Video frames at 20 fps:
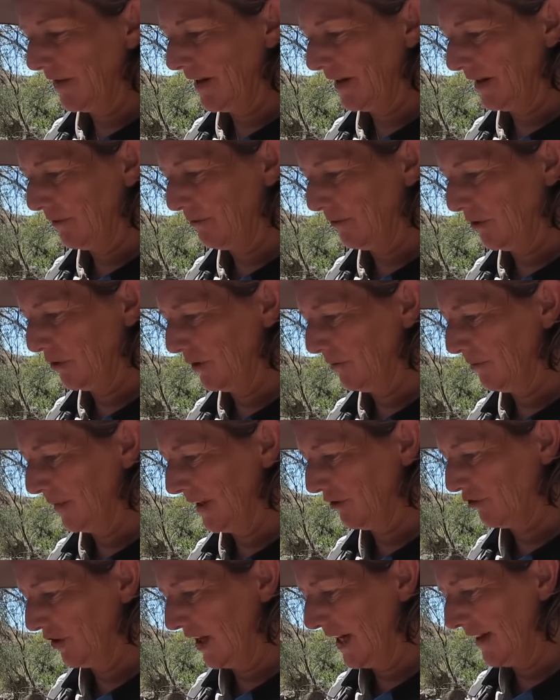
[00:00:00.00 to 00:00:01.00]
that I've got in
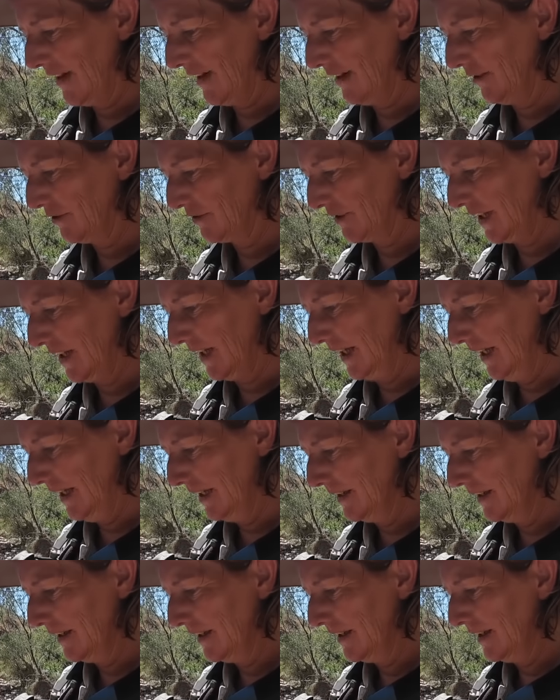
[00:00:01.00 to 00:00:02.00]
my jar there already.
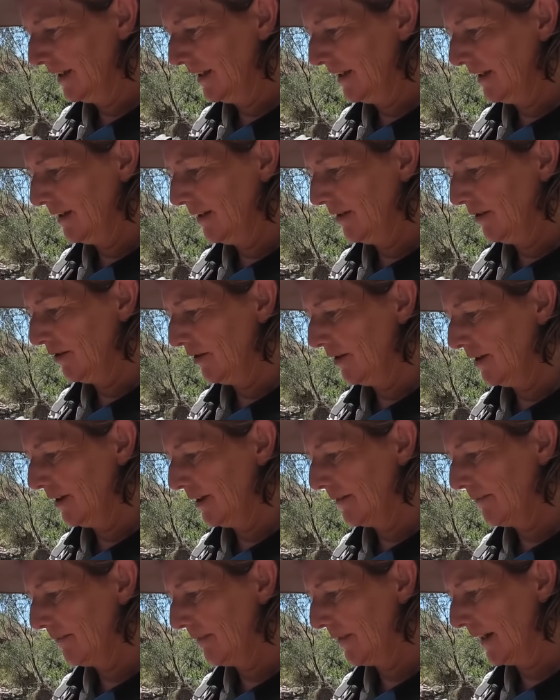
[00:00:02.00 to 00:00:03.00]

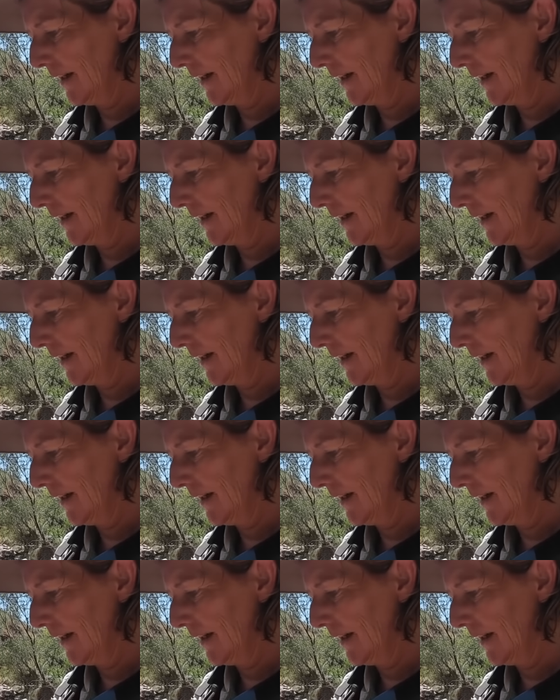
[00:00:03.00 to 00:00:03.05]
Or